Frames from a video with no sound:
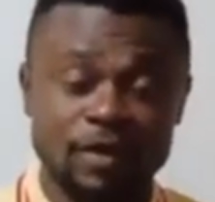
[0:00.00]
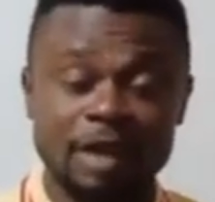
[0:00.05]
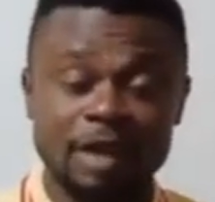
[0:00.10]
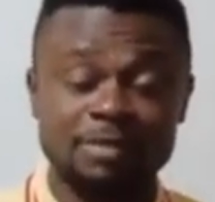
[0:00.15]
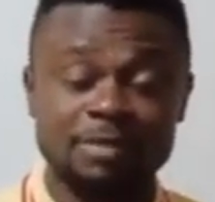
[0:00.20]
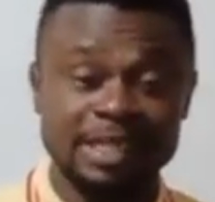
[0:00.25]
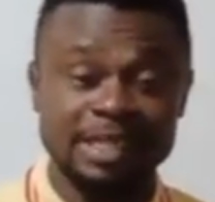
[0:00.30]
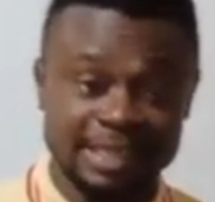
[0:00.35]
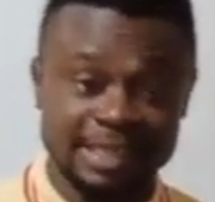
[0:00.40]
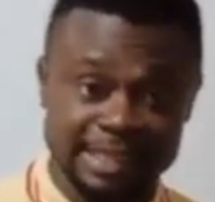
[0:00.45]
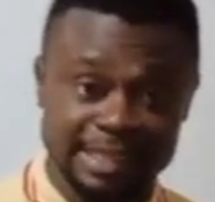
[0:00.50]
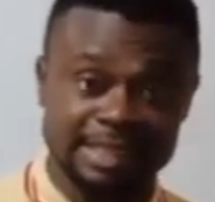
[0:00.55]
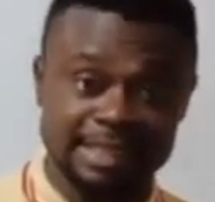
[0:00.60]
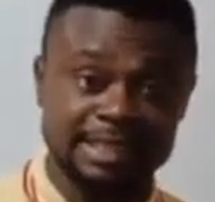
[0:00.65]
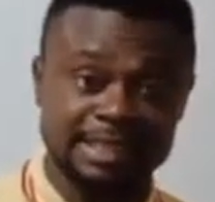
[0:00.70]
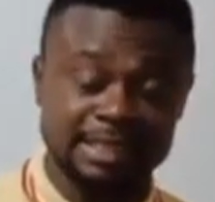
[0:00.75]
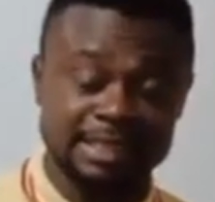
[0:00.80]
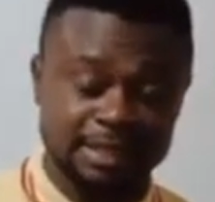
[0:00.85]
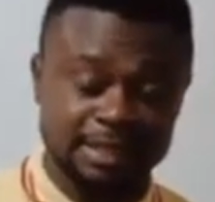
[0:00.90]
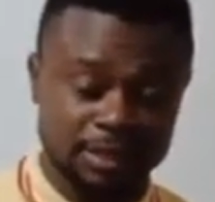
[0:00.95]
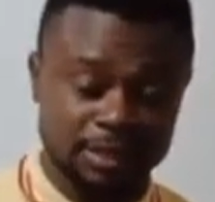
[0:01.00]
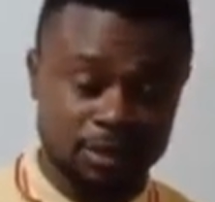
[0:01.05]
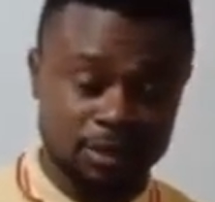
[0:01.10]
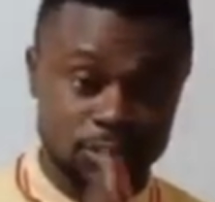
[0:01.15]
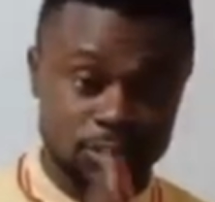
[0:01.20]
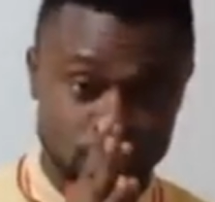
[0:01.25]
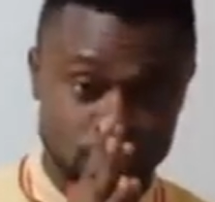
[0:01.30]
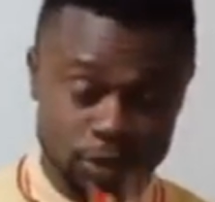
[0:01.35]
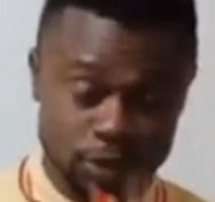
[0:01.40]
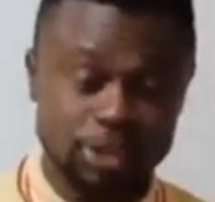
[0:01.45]
diseases
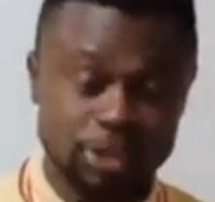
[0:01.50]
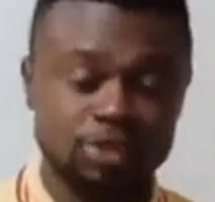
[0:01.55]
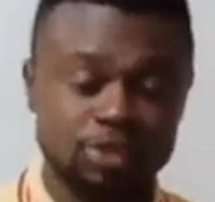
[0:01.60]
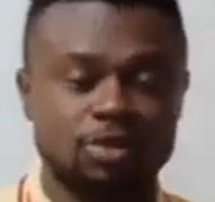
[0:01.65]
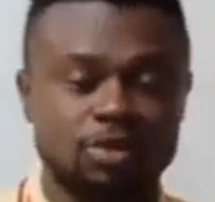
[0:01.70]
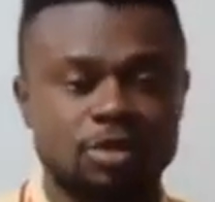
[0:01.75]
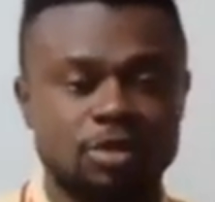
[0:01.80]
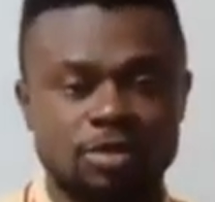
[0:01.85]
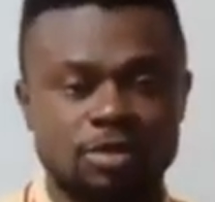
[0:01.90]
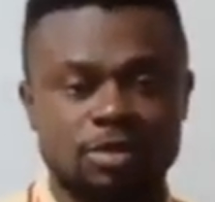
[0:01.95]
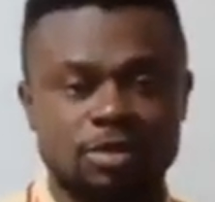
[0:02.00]
with drug.